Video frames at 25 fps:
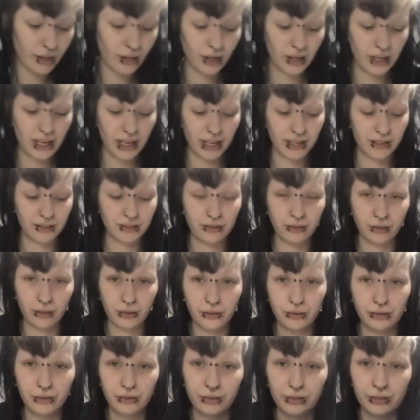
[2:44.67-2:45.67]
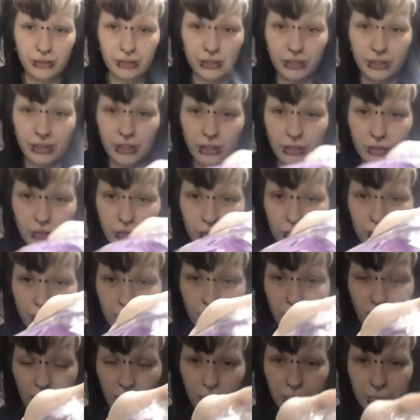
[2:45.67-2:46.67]
Okay, so they're all
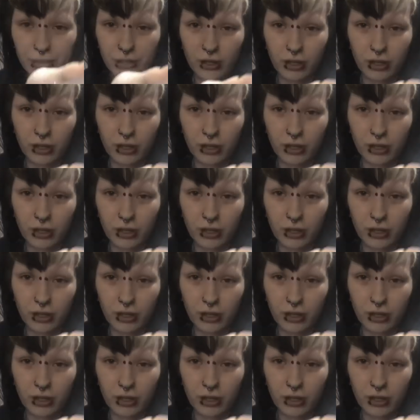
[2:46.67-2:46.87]
wrapped